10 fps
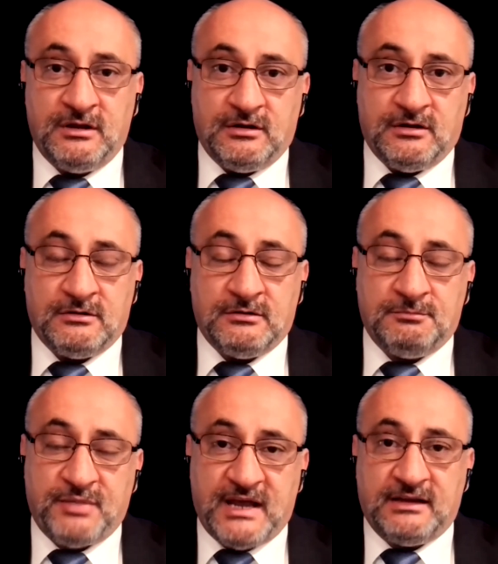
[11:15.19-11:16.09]

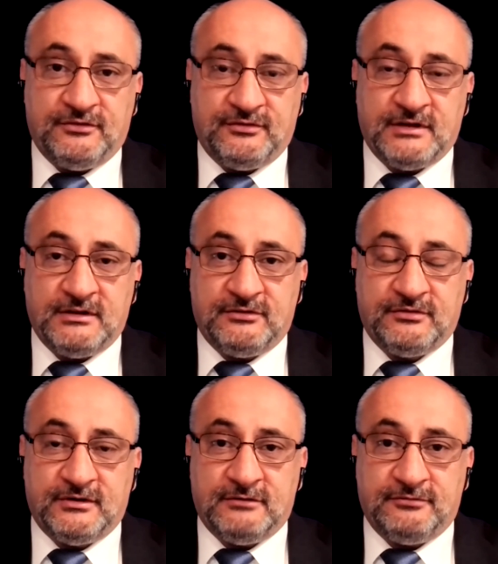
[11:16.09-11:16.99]
Pakistan
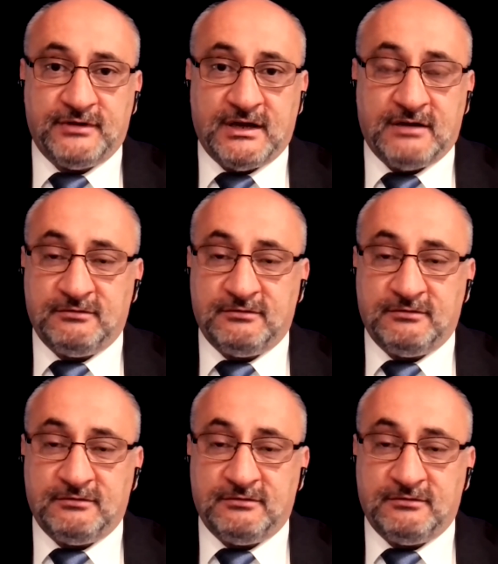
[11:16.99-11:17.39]
itself now,